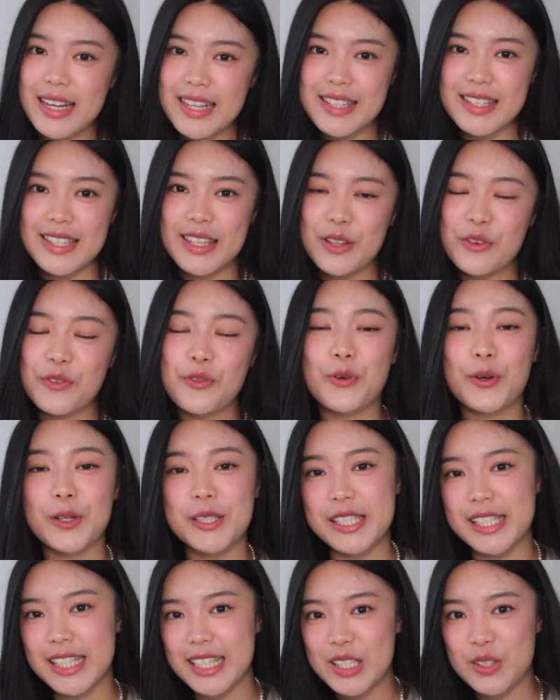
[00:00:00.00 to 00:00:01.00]
is it for
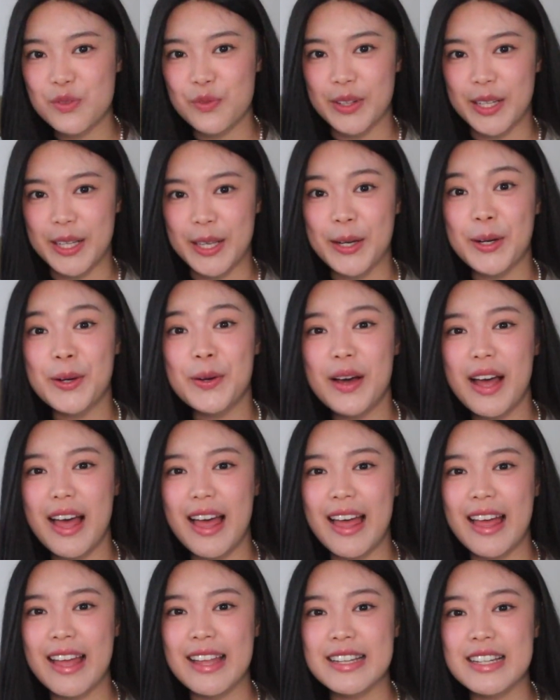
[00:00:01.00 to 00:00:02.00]
today's video,
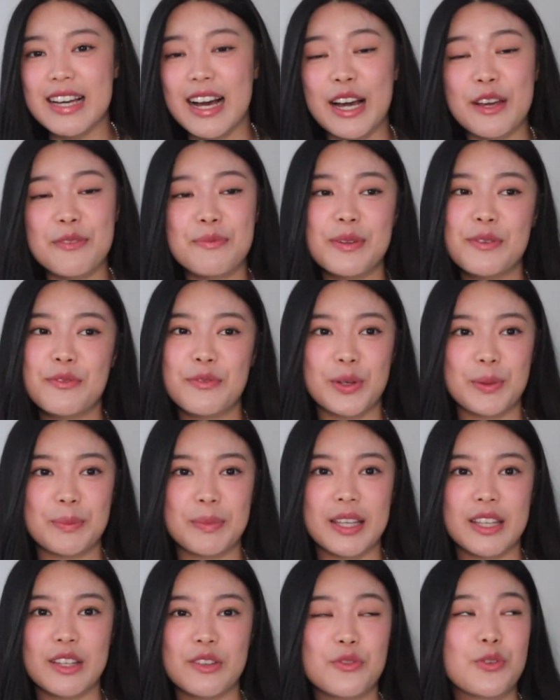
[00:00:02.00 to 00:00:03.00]
and I've been
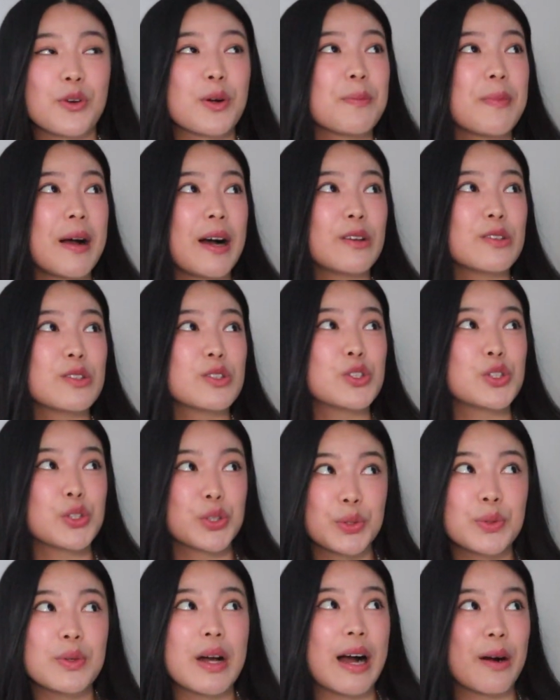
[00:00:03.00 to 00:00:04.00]
filming for about
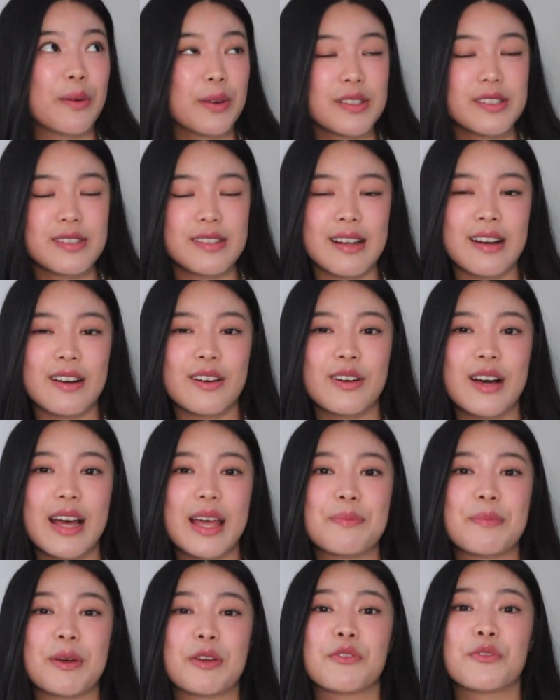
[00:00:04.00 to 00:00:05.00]
2 hours now,
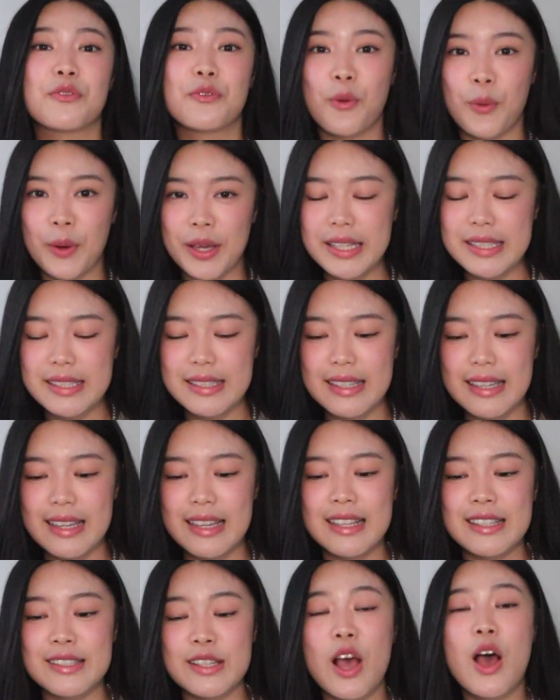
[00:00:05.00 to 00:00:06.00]
and my voice
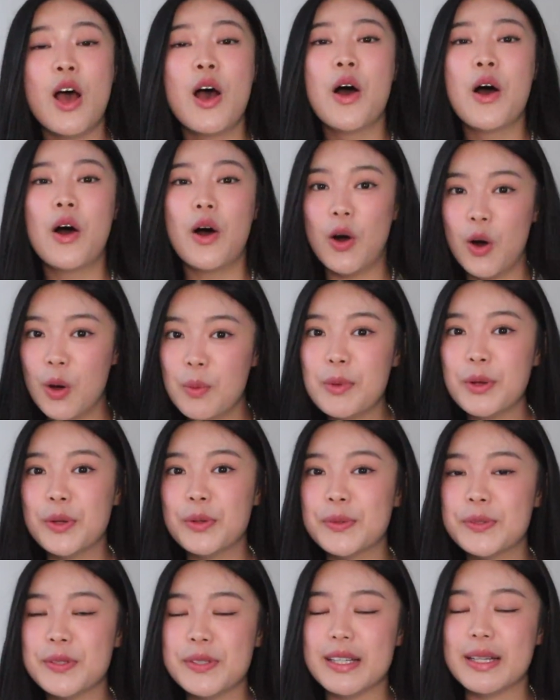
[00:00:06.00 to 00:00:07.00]
is
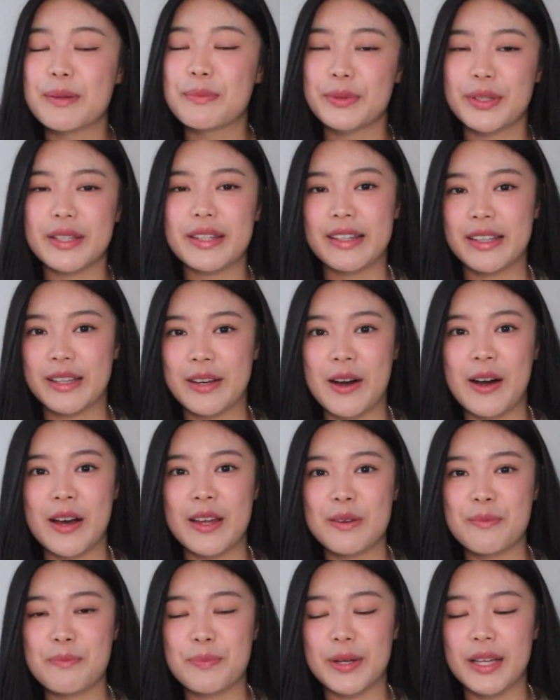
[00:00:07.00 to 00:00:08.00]
almost completely
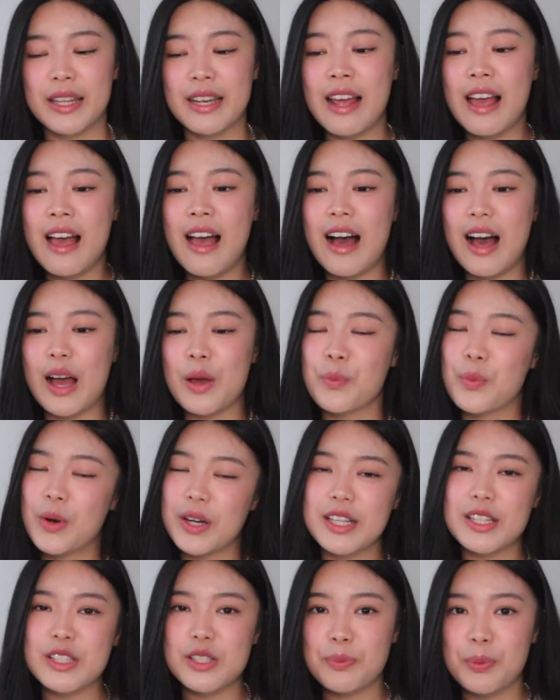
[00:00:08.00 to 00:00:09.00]
gone, but I
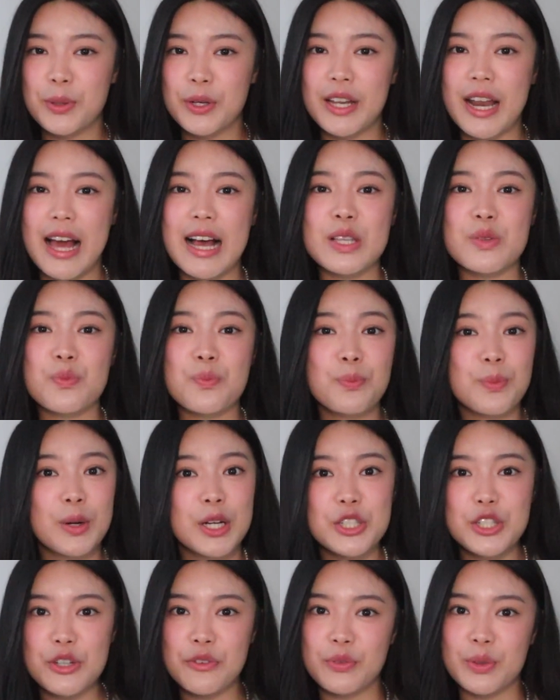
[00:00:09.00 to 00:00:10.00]
wanted to put as
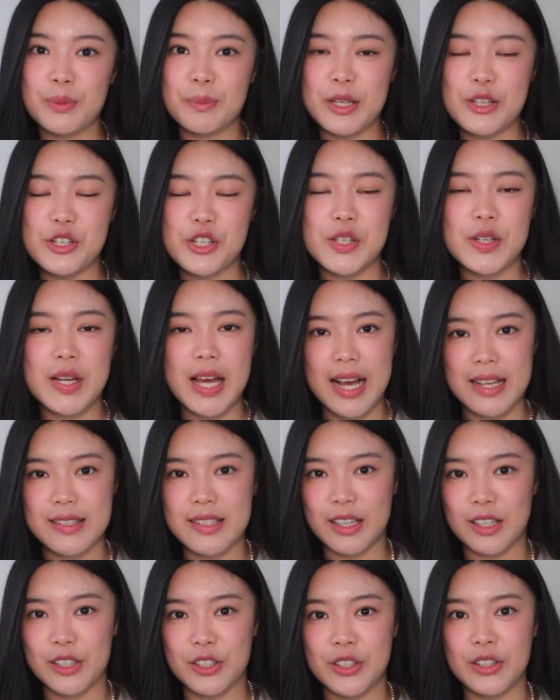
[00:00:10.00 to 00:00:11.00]
much information as
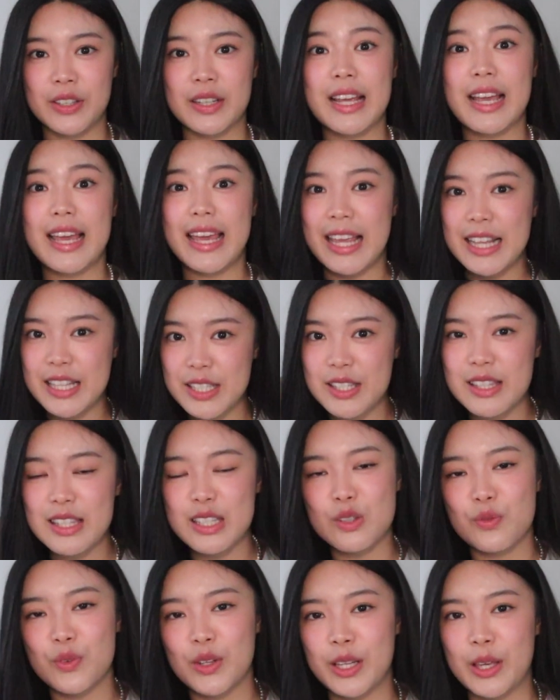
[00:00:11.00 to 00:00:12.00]
I could into
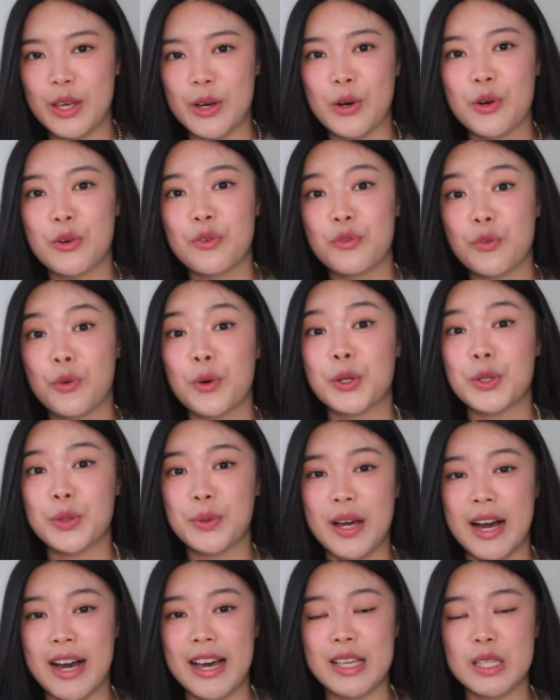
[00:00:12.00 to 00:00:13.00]
this video for you
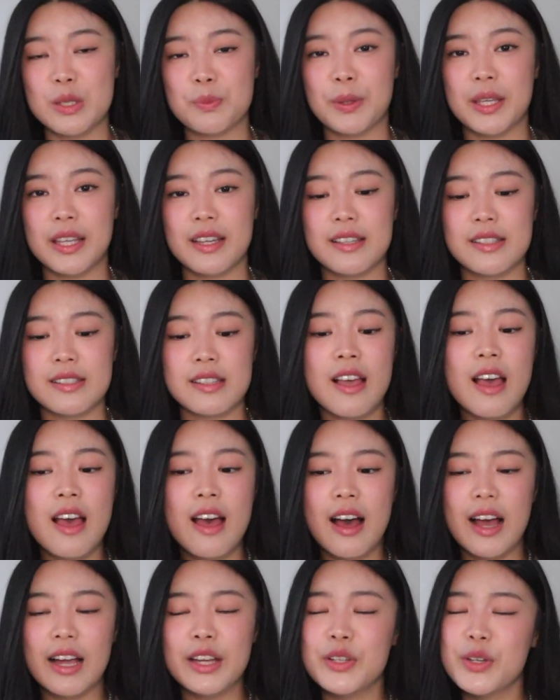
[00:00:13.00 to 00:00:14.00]
guys because
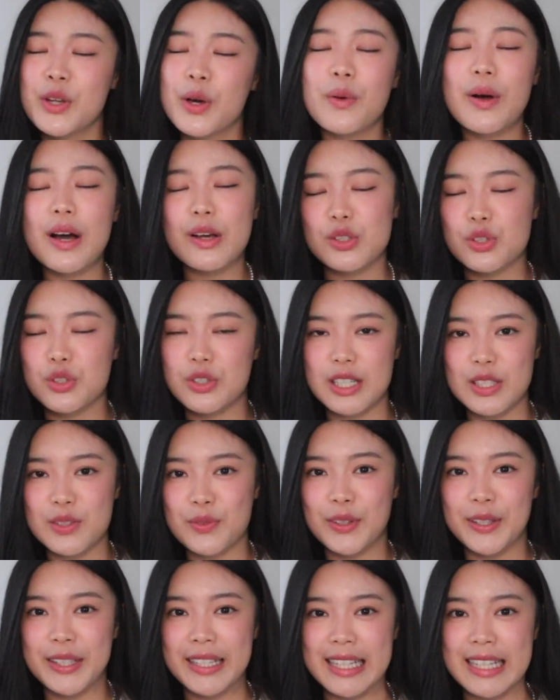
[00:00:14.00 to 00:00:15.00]
I know how
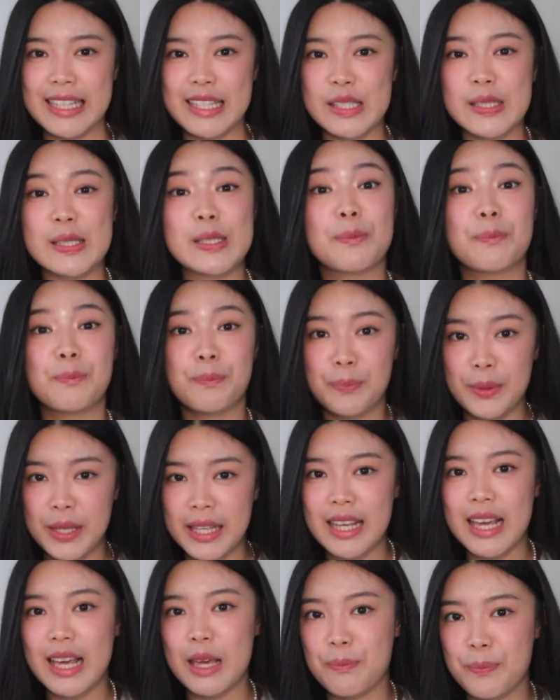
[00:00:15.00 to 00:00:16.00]
stressful it is to
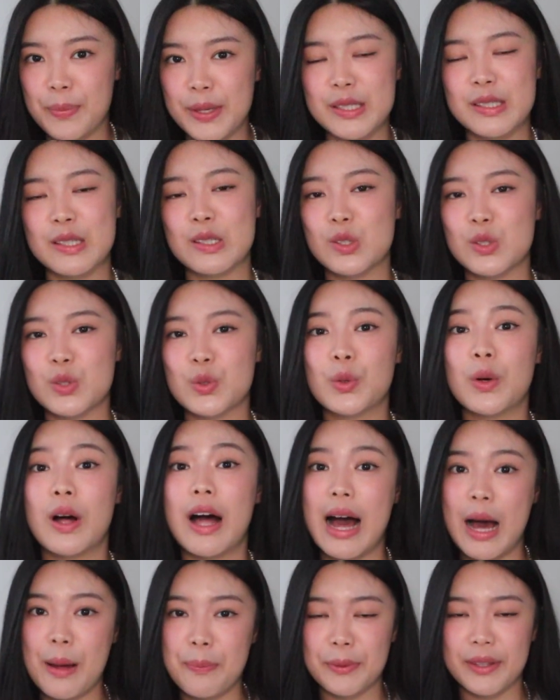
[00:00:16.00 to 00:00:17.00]
be a business school
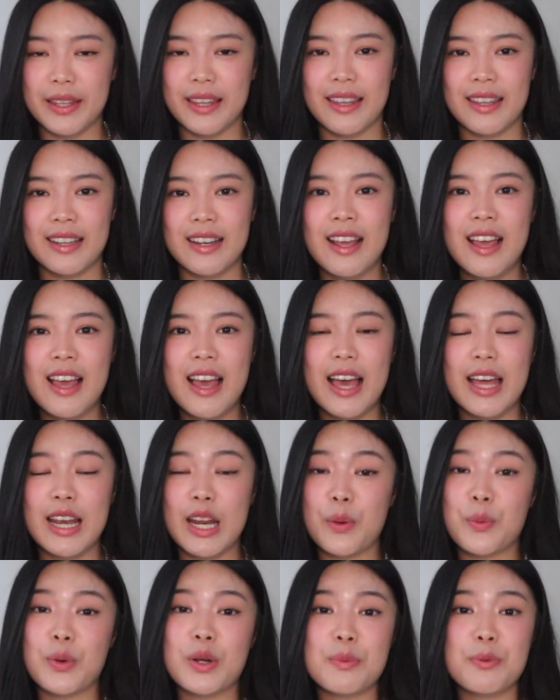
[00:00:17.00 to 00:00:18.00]
applicant, and
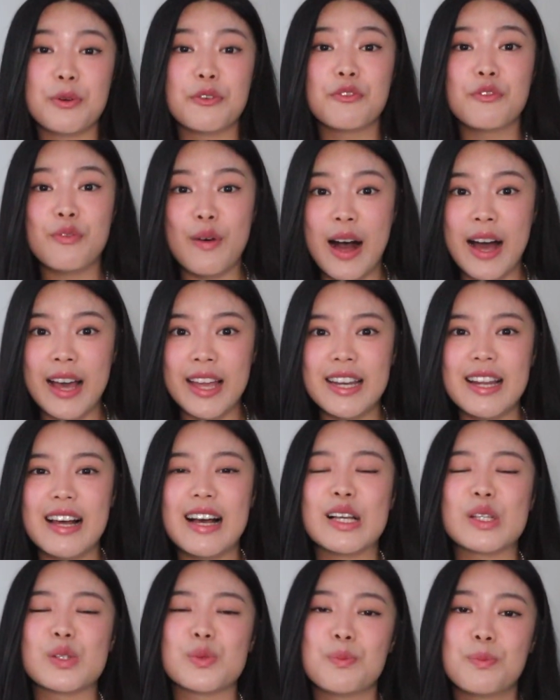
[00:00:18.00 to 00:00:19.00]
I want to provide
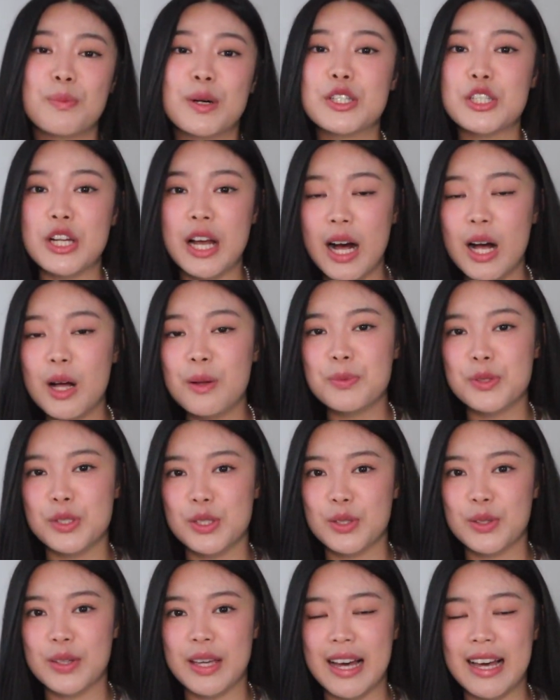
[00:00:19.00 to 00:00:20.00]
as much help to
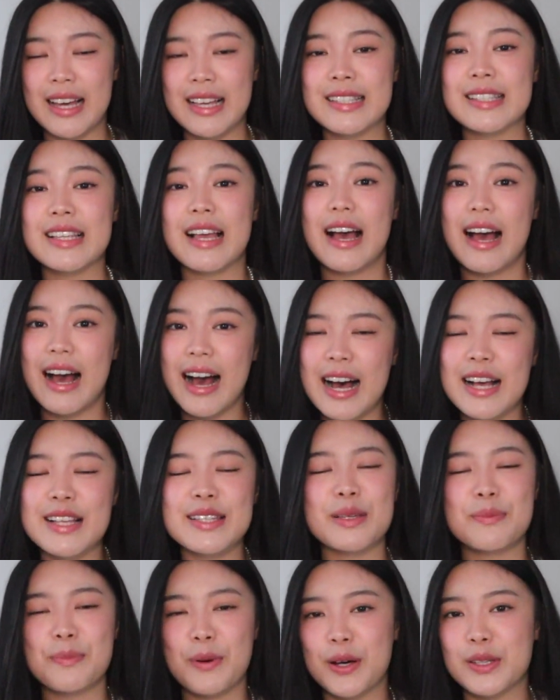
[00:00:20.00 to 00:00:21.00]
you guys as
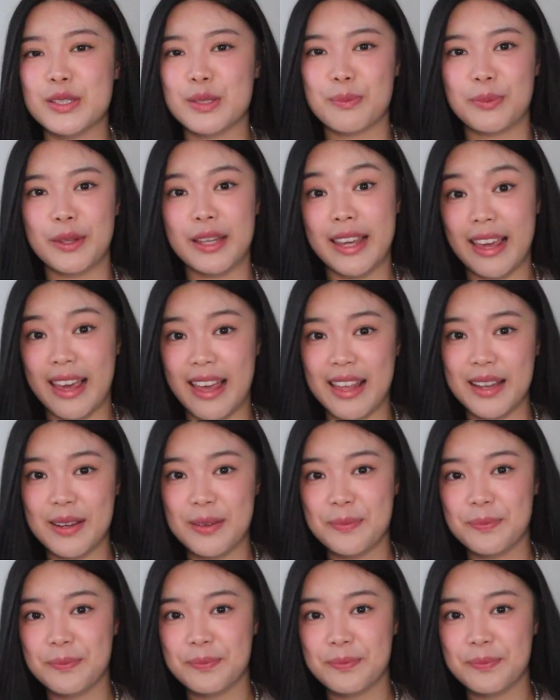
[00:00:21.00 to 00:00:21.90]
I possibly can.